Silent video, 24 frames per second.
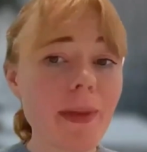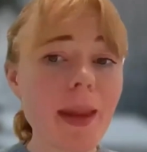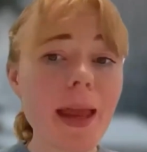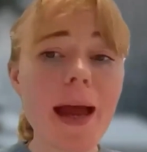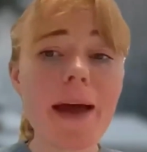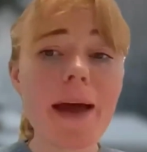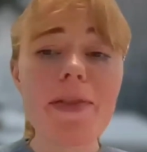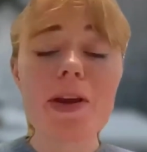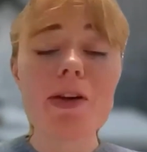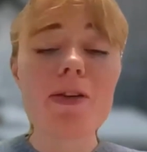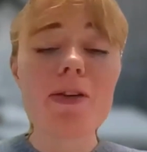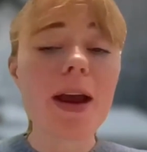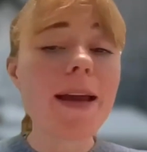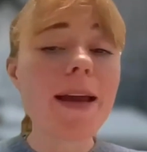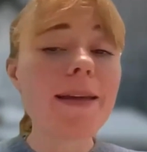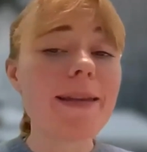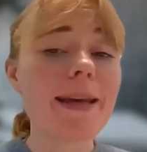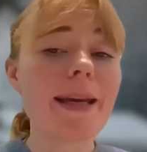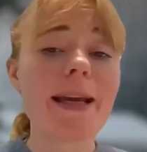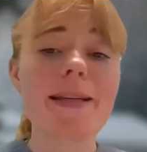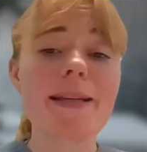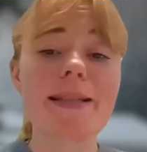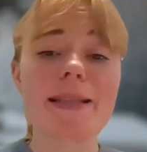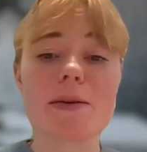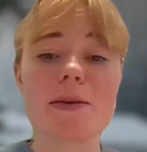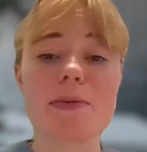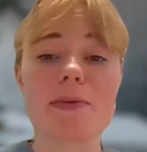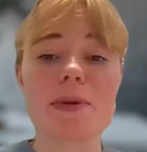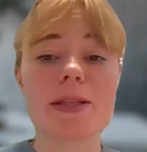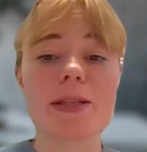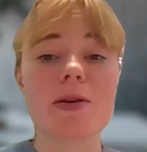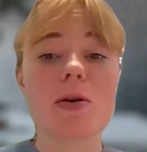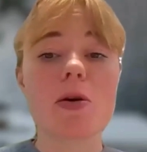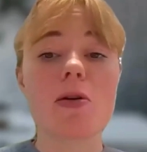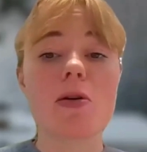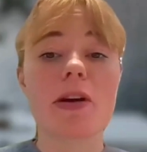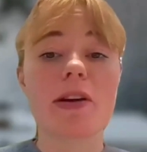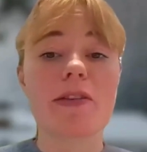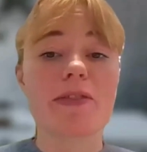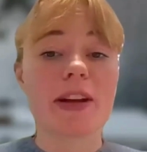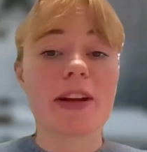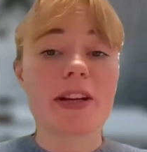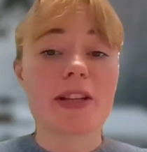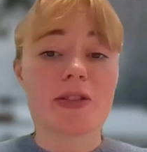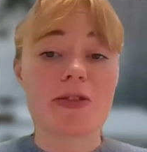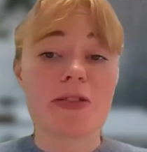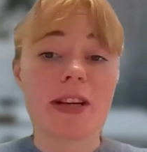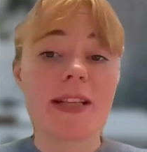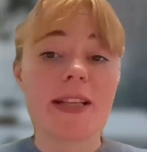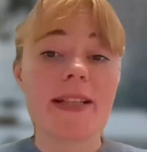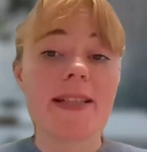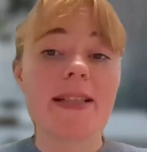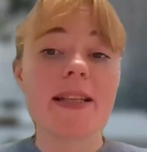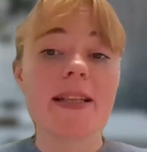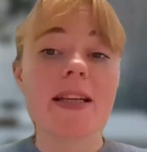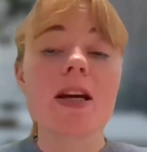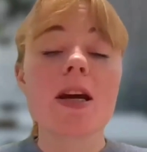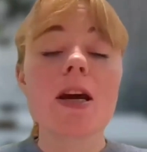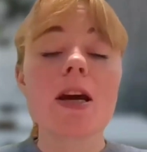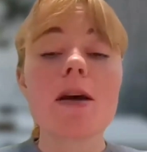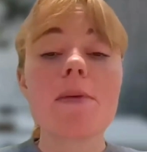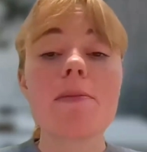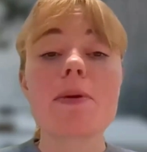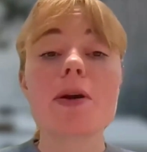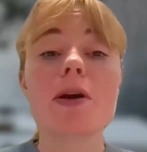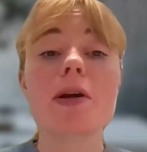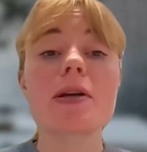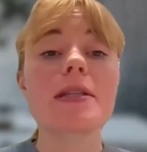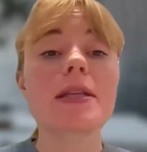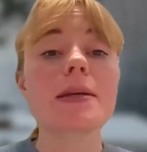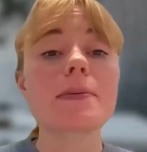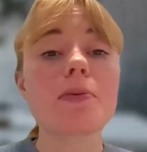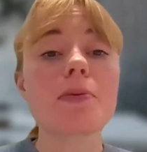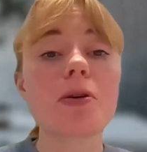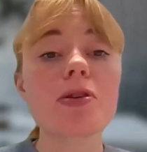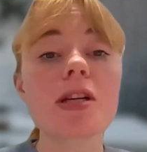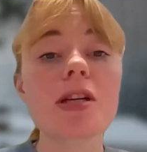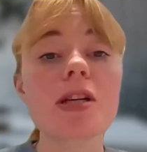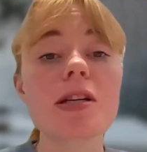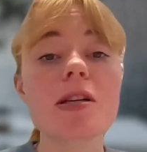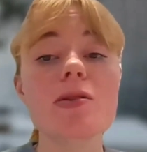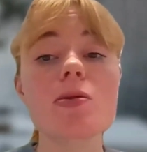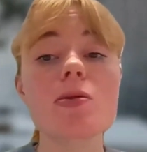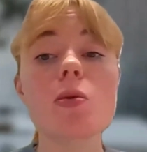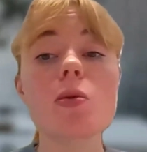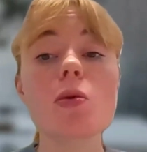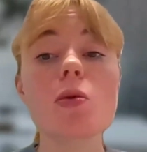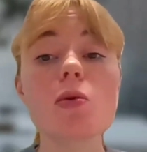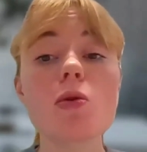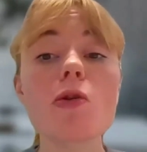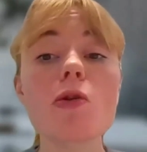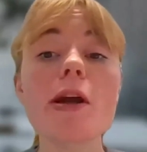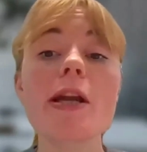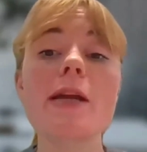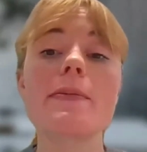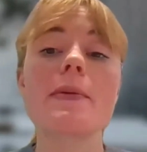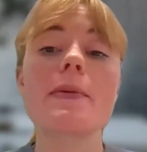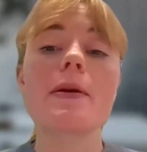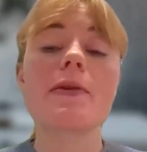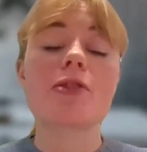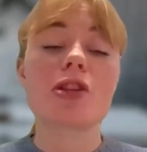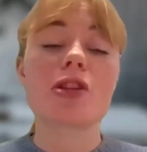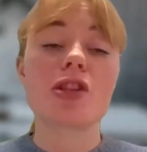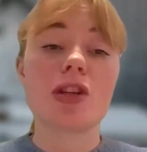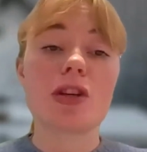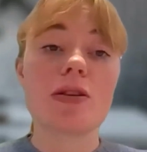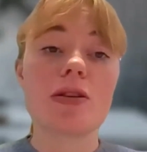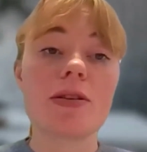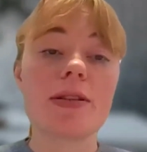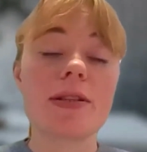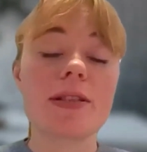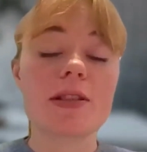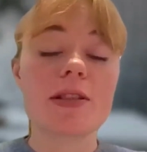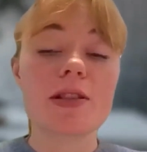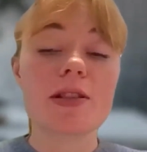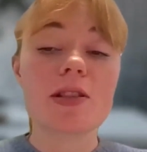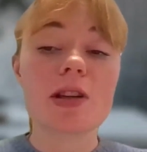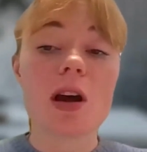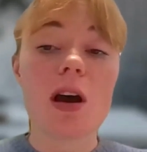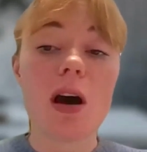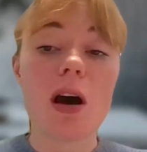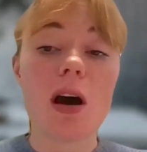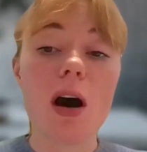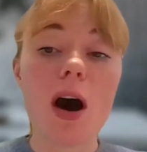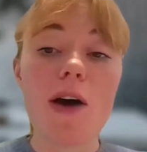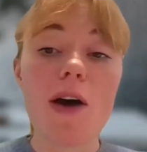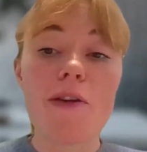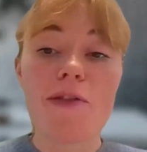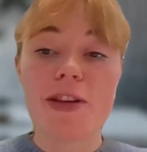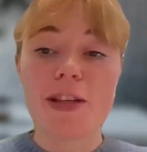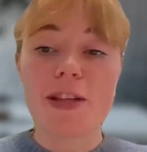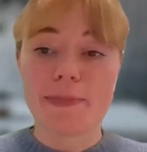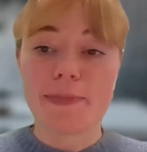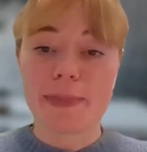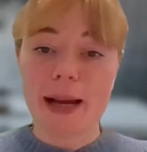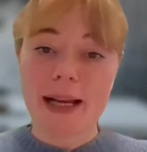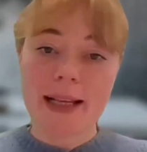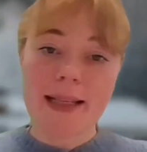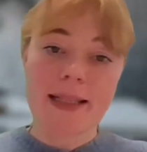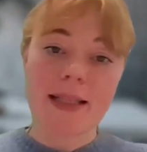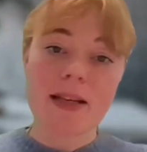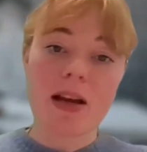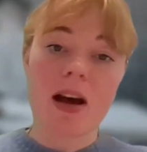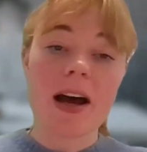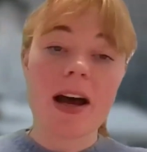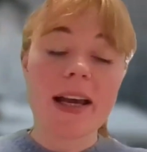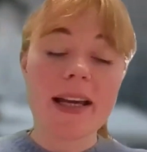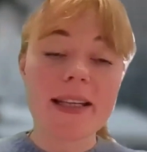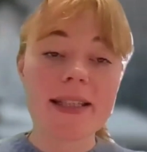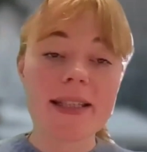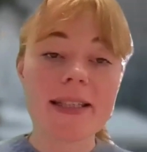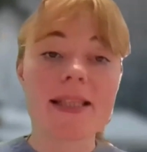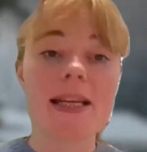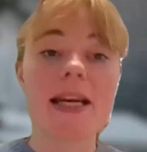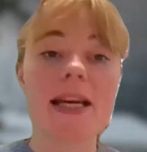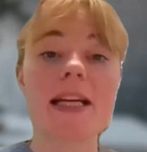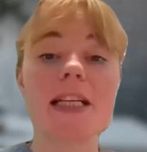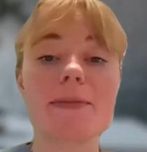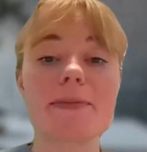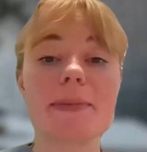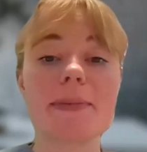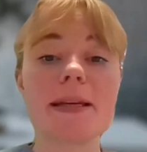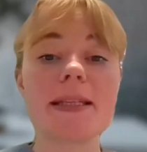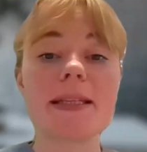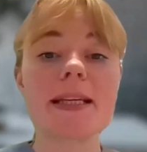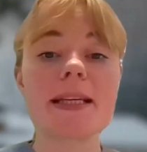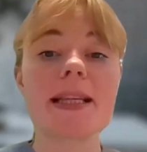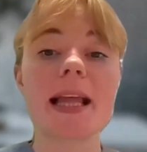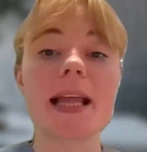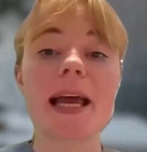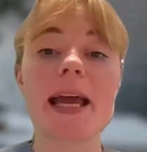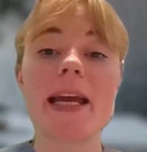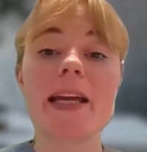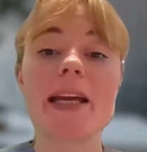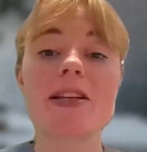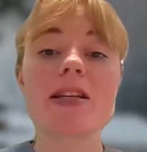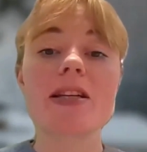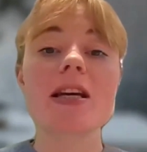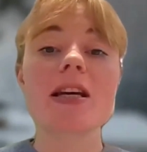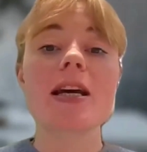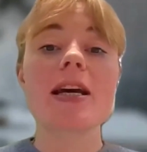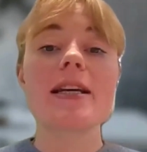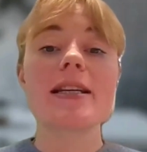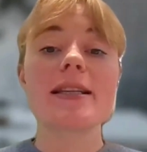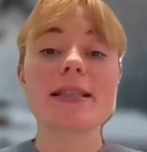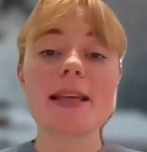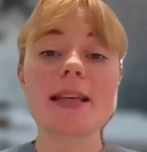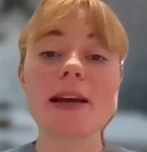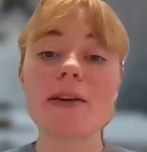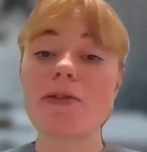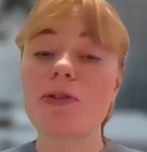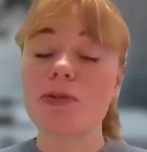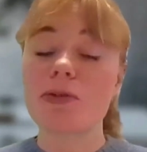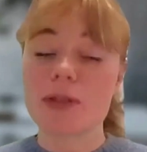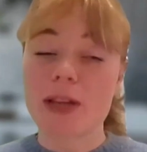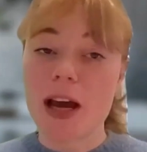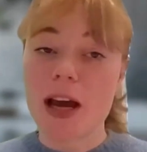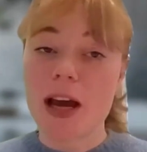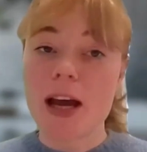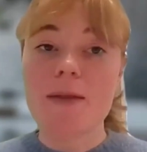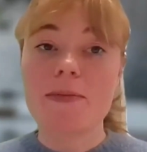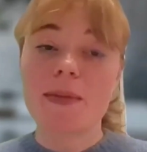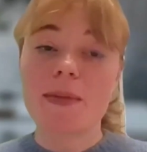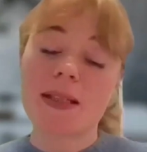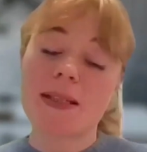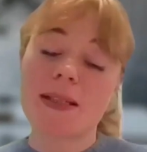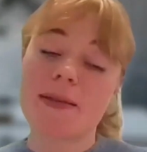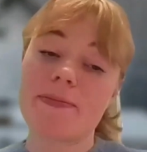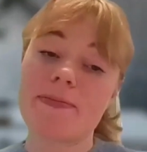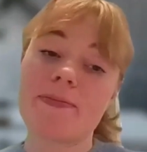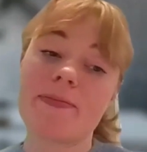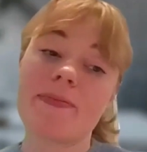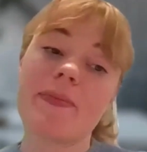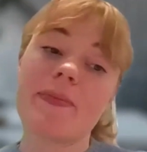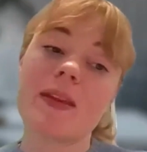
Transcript: And the great thing is that we're scoring victories because the project has already been reduced to half its planned size and has been delayed several times.